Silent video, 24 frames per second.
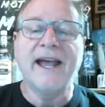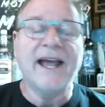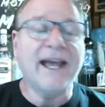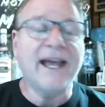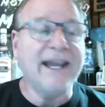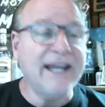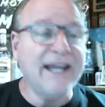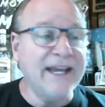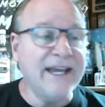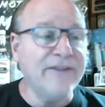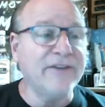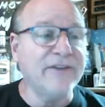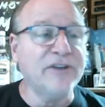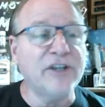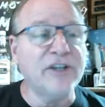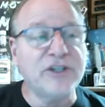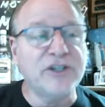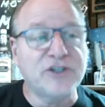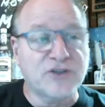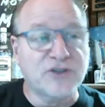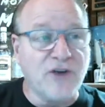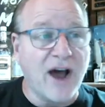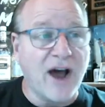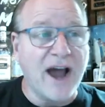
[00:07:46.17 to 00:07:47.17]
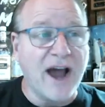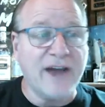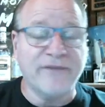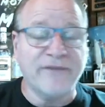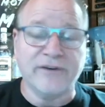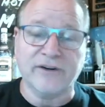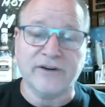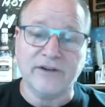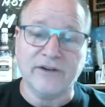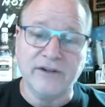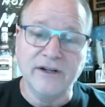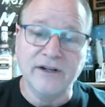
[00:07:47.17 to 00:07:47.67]
And even the
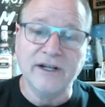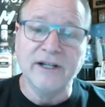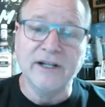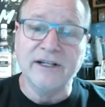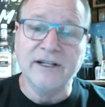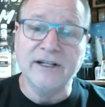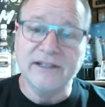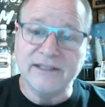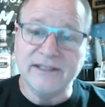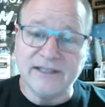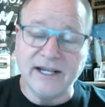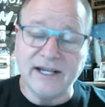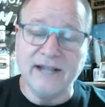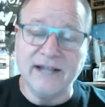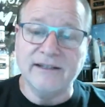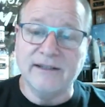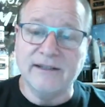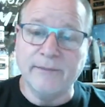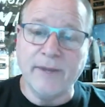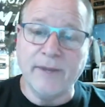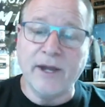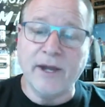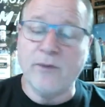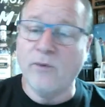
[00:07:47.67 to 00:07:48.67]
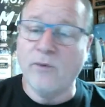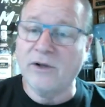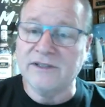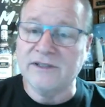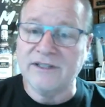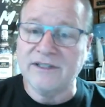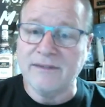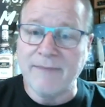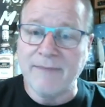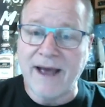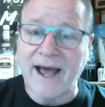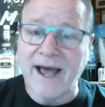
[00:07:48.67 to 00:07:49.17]
driver said to me, what's
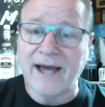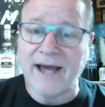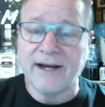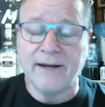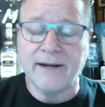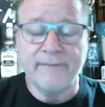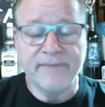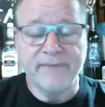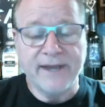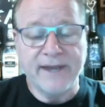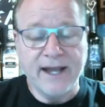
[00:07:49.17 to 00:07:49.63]
the matter?